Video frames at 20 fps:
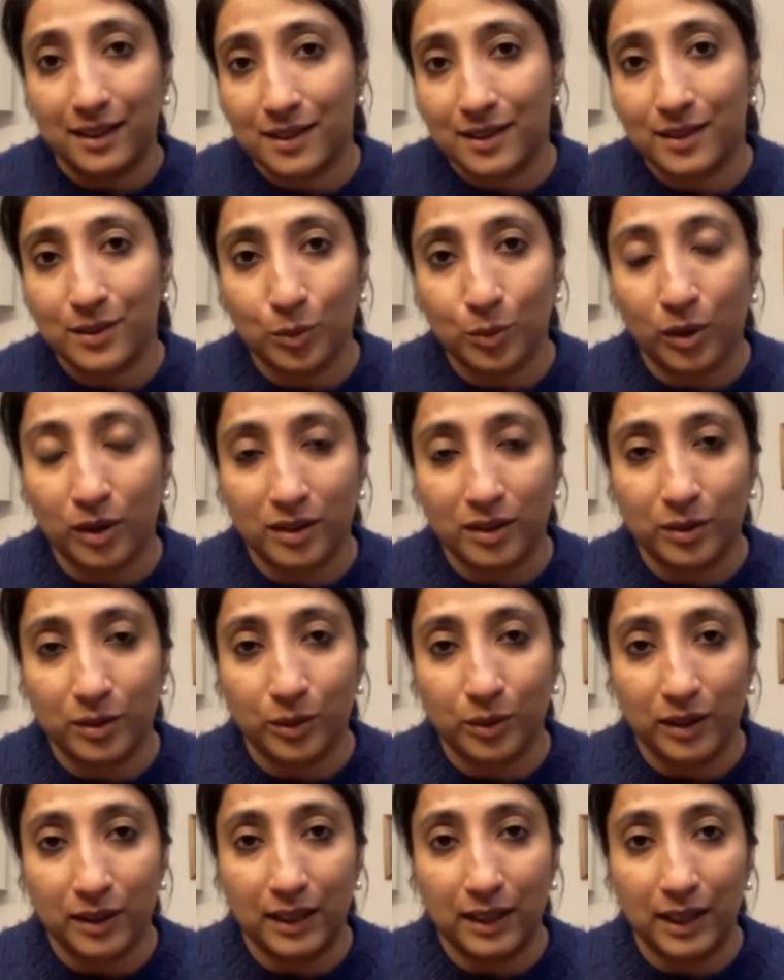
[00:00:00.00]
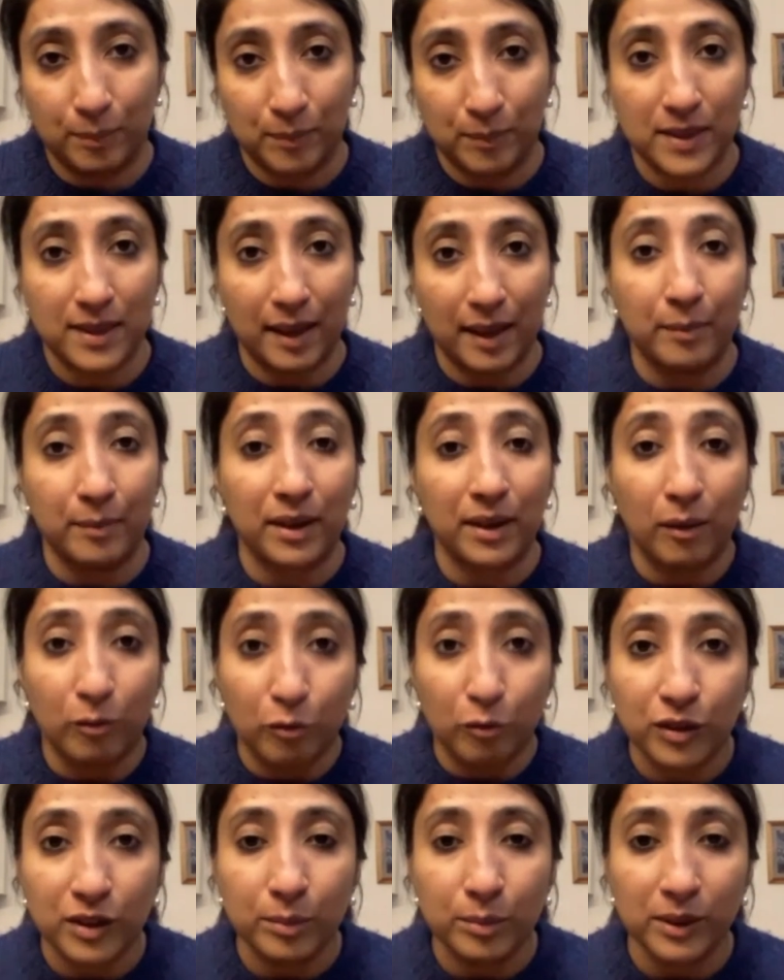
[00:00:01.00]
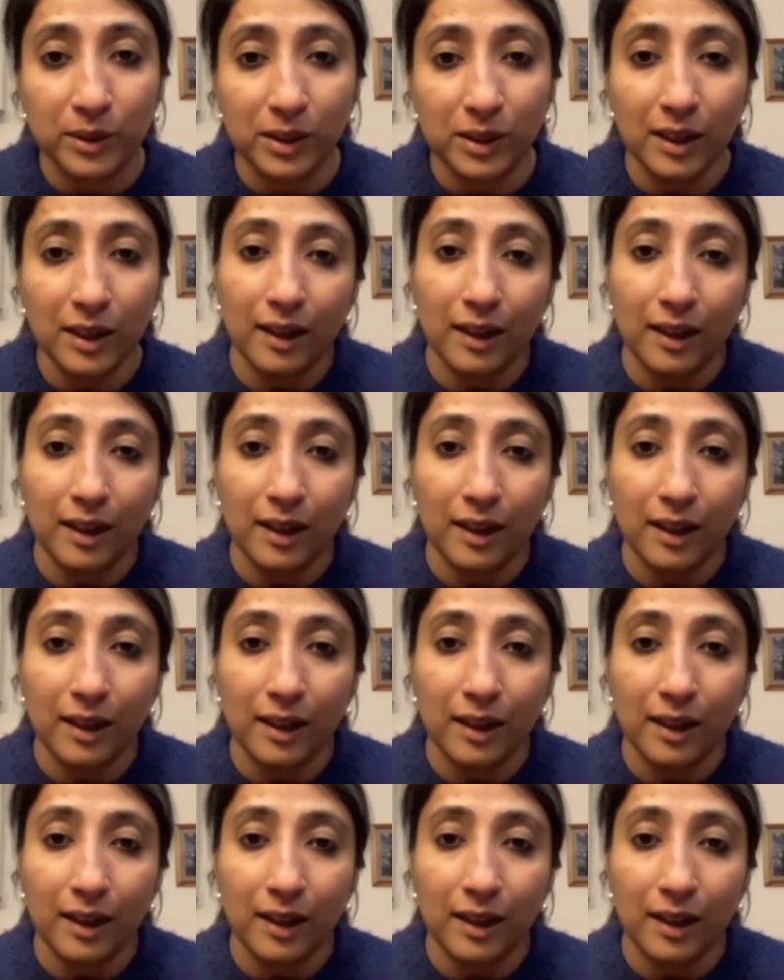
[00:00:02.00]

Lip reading: what keeps them comfortable.